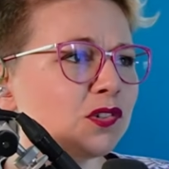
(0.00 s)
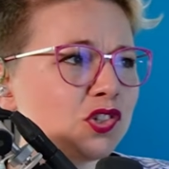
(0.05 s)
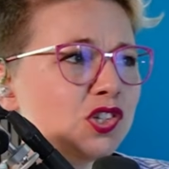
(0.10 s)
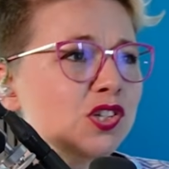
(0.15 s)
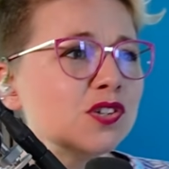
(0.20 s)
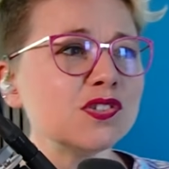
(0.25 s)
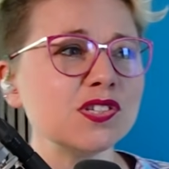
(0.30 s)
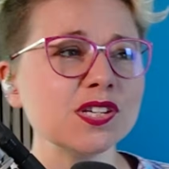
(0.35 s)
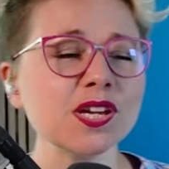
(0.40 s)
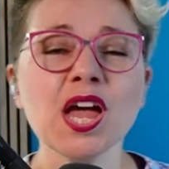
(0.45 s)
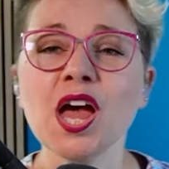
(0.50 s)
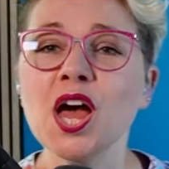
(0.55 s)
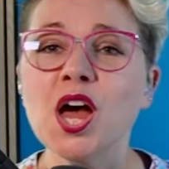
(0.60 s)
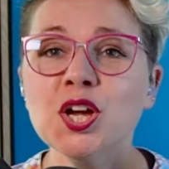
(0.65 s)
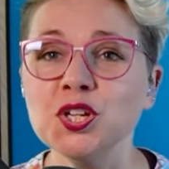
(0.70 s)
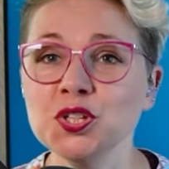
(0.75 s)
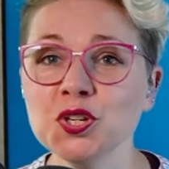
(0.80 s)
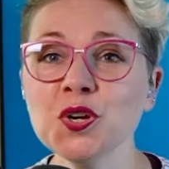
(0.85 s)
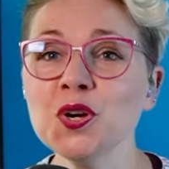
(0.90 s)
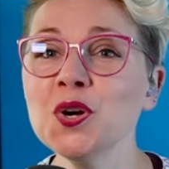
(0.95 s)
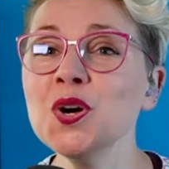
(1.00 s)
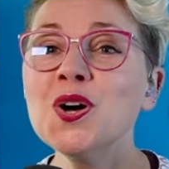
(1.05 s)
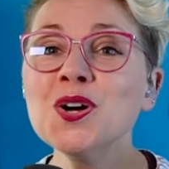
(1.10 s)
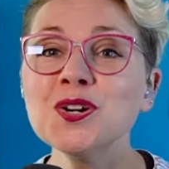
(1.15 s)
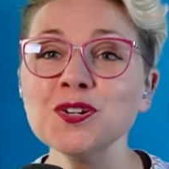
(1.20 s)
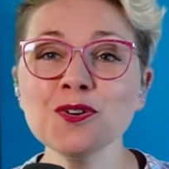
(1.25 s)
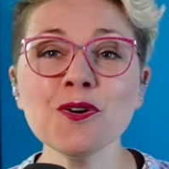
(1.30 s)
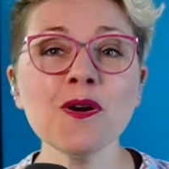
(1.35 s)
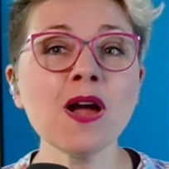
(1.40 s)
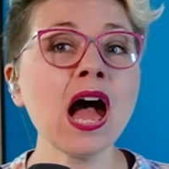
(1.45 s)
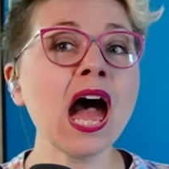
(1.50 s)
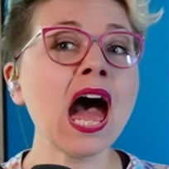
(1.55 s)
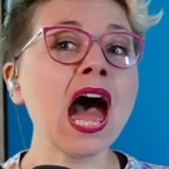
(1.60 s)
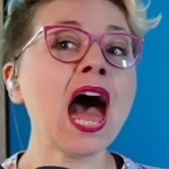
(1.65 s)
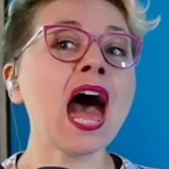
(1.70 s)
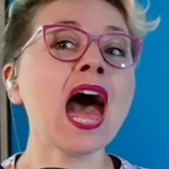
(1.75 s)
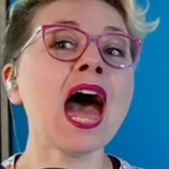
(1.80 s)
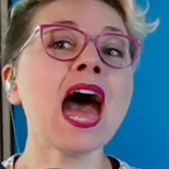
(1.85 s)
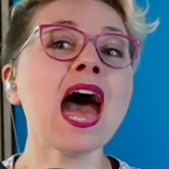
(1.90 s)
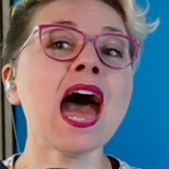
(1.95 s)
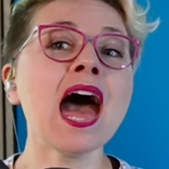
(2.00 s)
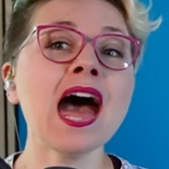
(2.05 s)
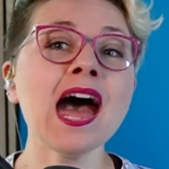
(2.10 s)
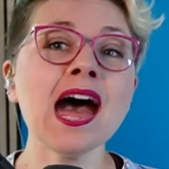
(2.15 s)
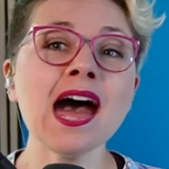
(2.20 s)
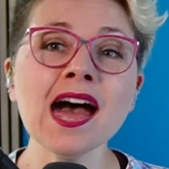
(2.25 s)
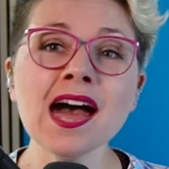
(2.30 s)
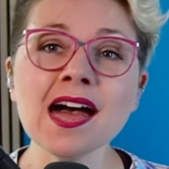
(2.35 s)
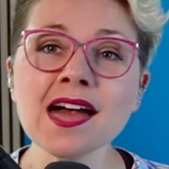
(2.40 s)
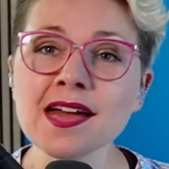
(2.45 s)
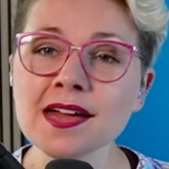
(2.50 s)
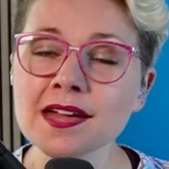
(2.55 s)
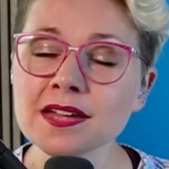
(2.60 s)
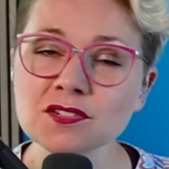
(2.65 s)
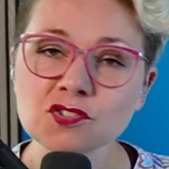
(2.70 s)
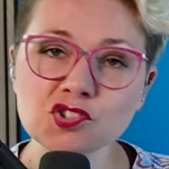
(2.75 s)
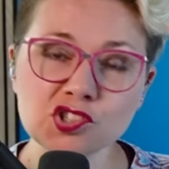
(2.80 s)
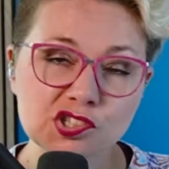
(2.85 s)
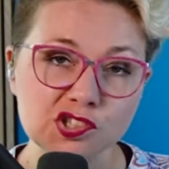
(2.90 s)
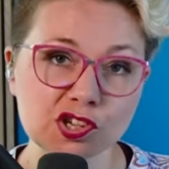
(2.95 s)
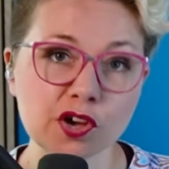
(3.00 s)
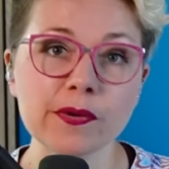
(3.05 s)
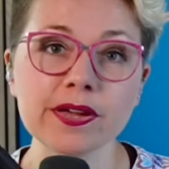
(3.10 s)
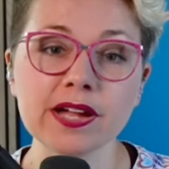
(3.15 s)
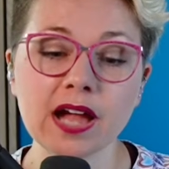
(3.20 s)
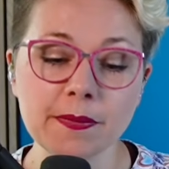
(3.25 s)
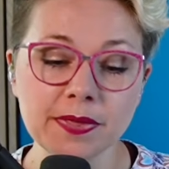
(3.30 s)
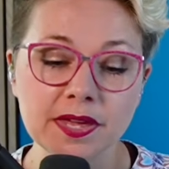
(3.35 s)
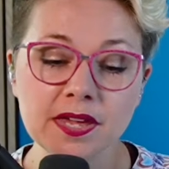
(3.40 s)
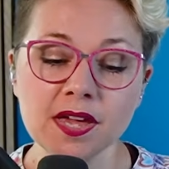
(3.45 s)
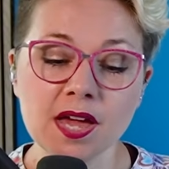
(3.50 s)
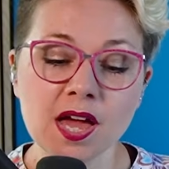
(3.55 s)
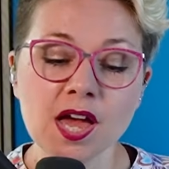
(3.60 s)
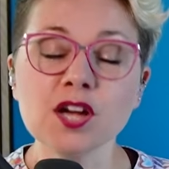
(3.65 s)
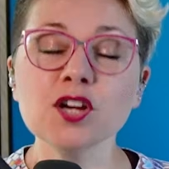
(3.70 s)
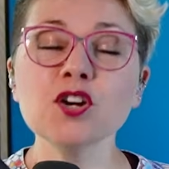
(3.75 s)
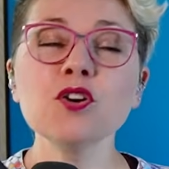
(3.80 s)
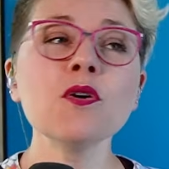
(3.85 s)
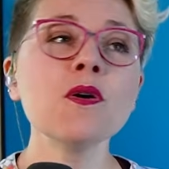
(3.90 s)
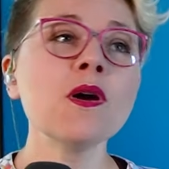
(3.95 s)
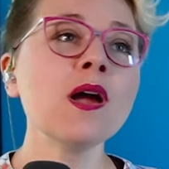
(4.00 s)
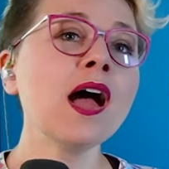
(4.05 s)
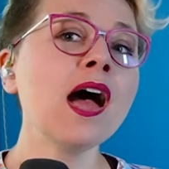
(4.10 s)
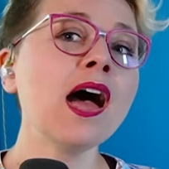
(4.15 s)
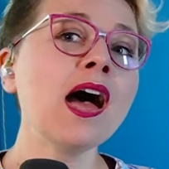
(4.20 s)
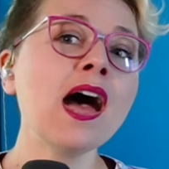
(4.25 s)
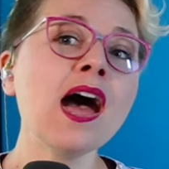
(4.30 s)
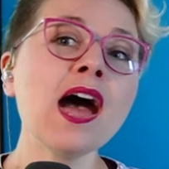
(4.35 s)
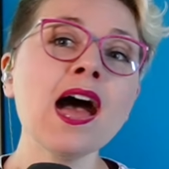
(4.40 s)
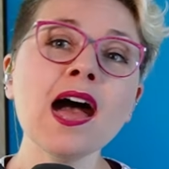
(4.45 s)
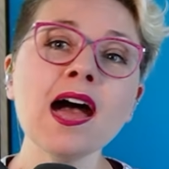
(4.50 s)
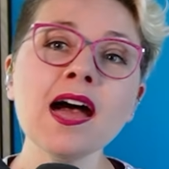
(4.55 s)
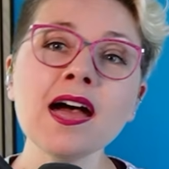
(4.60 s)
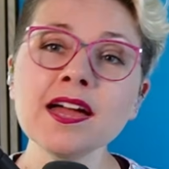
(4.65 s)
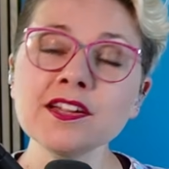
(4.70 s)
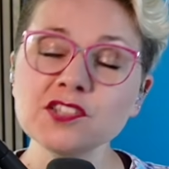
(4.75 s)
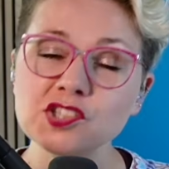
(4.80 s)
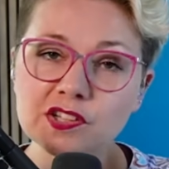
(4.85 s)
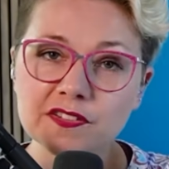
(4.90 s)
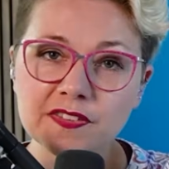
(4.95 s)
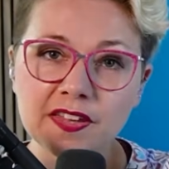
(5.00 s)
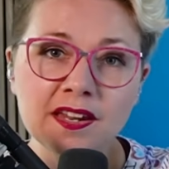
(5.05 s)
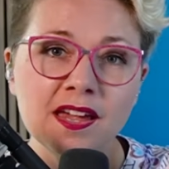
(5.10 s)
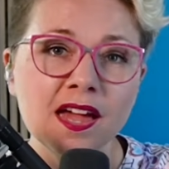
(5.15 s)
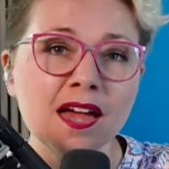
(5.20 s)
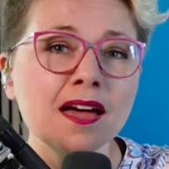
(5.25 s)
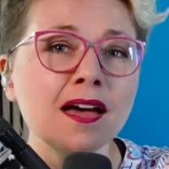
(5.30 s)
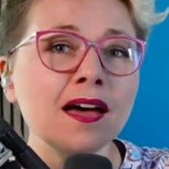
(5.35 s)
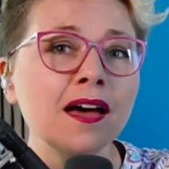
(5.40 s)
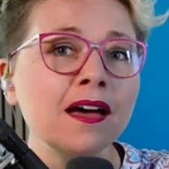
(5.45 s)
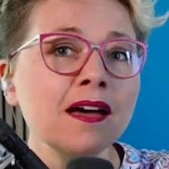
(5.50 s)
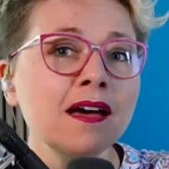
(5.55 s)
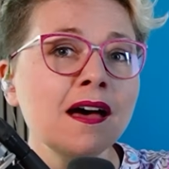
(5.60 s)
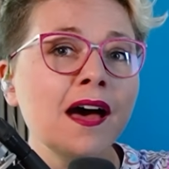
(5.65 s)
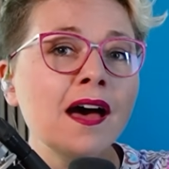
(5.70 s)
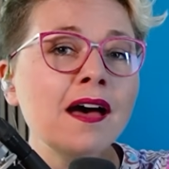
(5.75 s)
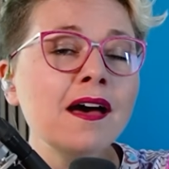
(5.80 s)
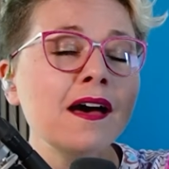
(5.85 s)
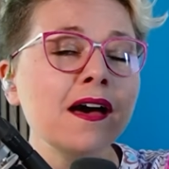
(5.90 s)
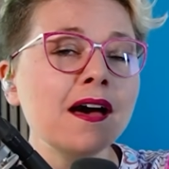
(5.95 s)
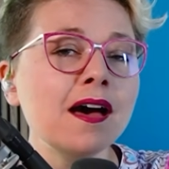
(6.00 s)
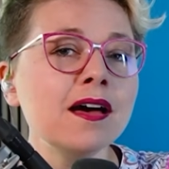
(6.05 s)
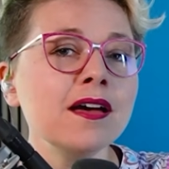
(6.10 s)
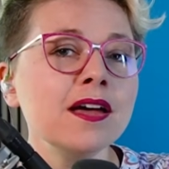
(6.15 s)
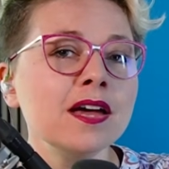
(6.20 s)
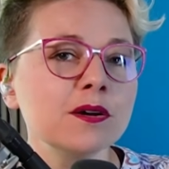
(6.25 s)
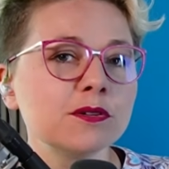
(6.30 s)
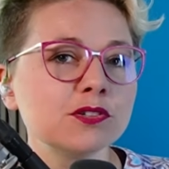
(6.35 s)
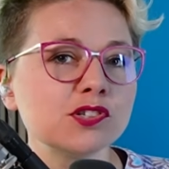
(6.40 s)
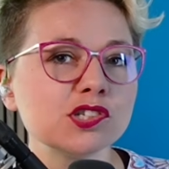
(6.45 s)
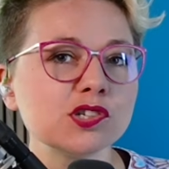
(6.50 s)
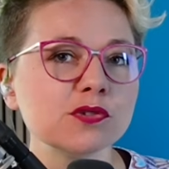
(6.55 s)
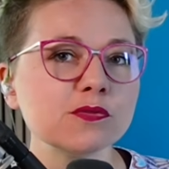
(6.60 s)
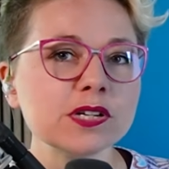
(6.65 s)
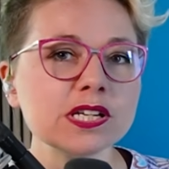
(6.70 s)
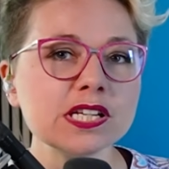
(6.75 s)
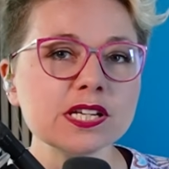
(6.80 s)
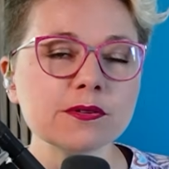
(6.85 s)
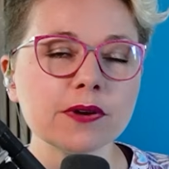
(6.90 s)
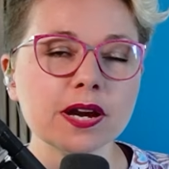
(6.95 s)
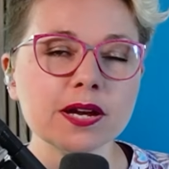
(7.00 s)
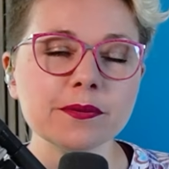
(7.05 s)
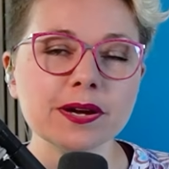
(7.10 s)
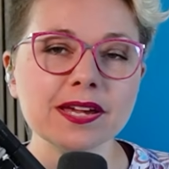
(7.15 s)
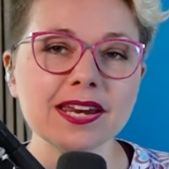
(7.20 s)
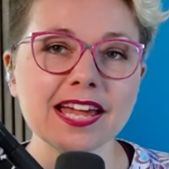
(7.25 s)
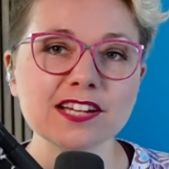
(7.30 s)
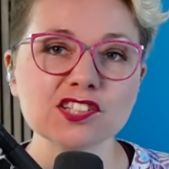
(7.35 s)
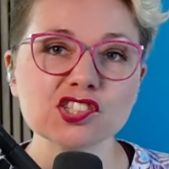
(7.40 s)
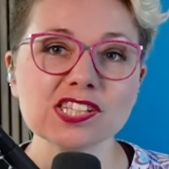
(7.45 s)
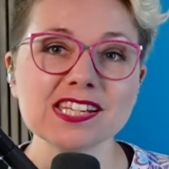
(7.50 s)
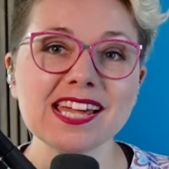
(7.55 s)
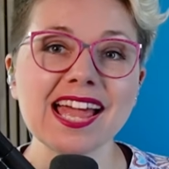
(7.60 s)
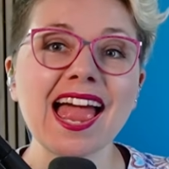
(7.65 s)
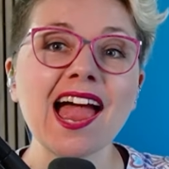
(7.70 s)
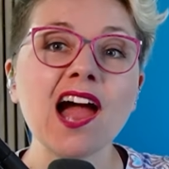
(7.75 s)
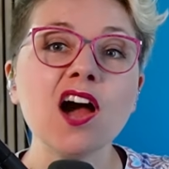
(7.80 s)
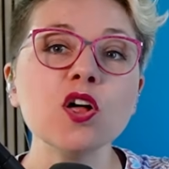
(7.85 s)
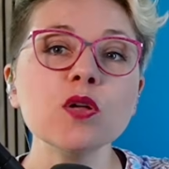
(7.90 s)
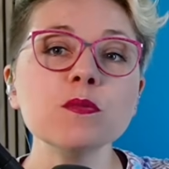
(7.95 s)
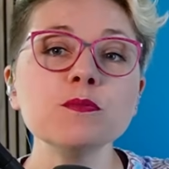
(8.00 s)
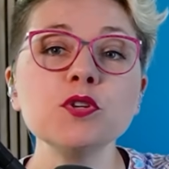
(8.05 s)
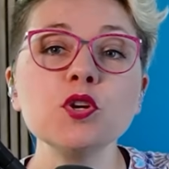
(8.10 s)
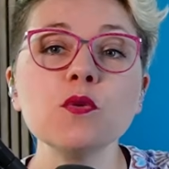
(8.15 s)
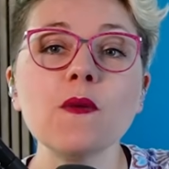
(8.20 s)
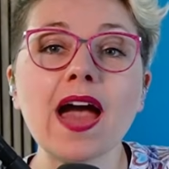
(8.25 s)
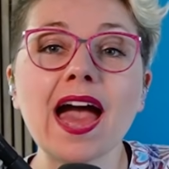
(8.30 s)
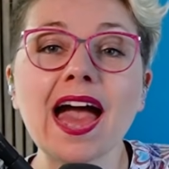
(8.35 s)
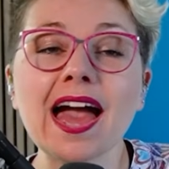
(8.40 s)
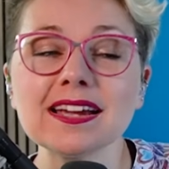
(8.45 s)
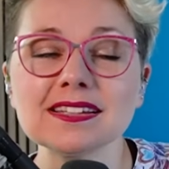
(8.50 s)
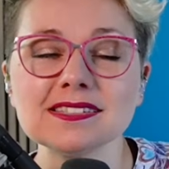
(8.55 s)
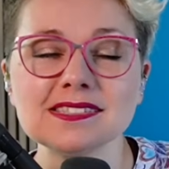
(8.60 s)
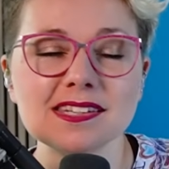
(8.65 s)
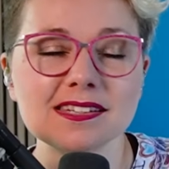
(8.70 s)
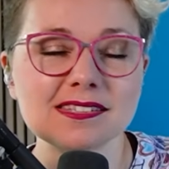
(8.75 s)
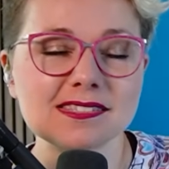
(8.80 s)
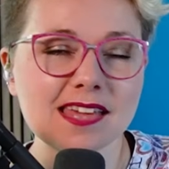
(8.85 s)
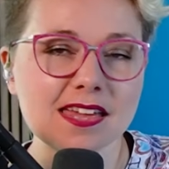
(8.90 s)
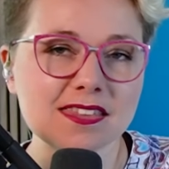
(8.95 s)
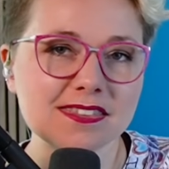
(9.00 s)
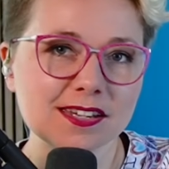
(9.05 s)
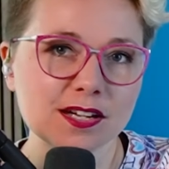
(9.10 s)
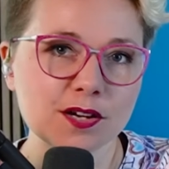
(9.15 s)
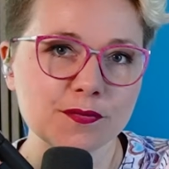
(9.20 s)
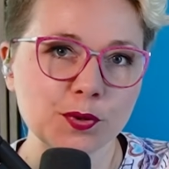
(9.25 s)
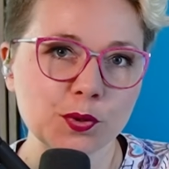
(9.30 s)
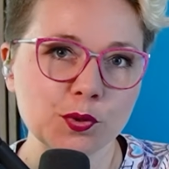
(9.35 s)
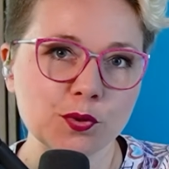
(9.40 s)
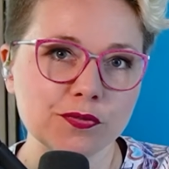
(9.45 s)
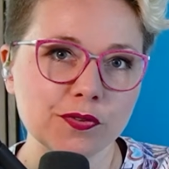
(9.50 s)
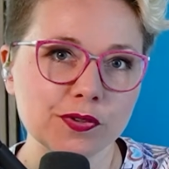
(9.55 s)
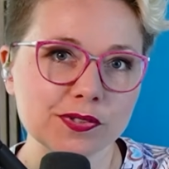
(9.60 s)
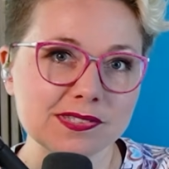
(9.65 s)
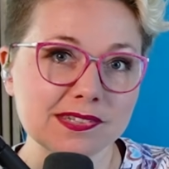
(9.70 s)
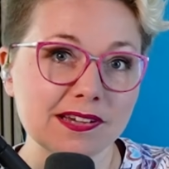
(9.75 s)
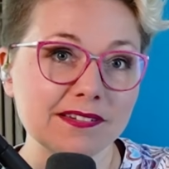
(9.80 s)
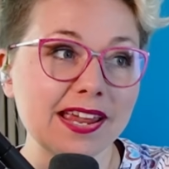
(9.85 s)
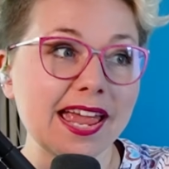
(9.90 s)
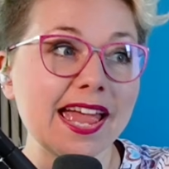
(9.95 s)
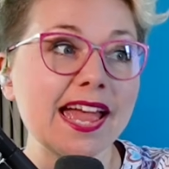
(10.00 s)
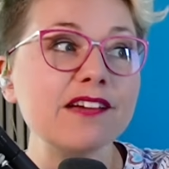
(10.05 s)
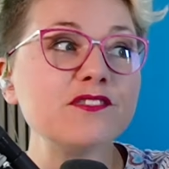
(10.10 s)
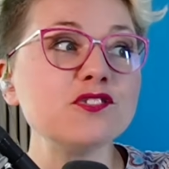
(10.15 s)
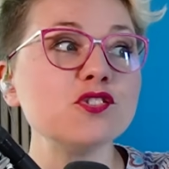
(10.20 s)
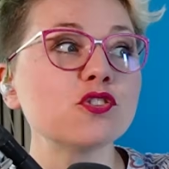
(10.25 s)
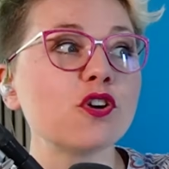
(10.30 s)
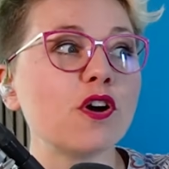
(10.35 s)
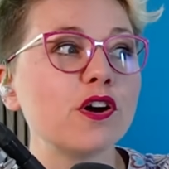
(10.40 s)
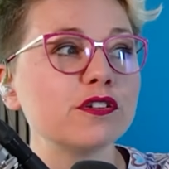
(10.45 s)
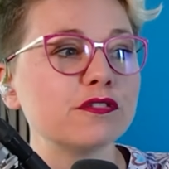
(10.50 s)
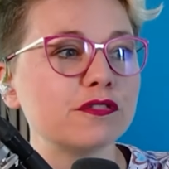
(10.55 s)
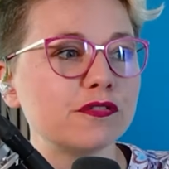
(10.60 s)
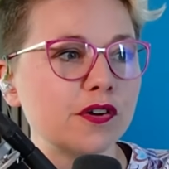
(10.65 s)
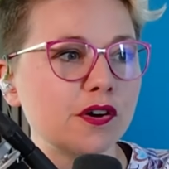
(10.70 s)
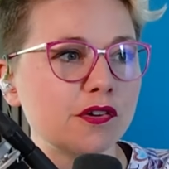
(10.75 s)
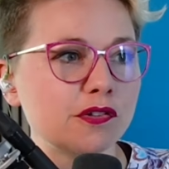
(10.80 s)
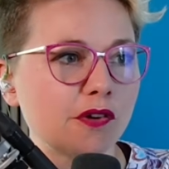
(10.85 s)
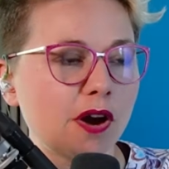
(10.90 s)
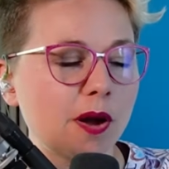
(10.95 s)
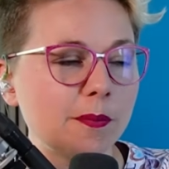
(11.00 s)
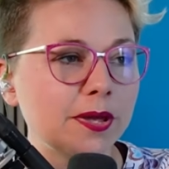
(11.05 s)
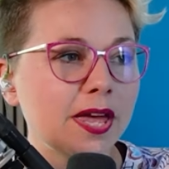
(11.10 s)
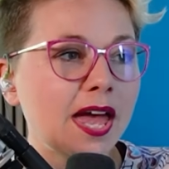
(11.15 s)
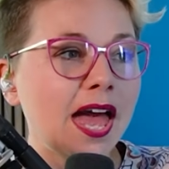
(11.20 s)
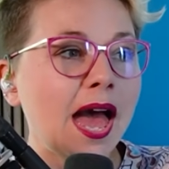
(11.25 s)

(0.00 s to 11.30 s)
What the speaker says: So you see, you cry. She's going up there, cry. She got that ha ha ha, which is a really great way to actually help you access that thicker vocal fold sound as you're going further up.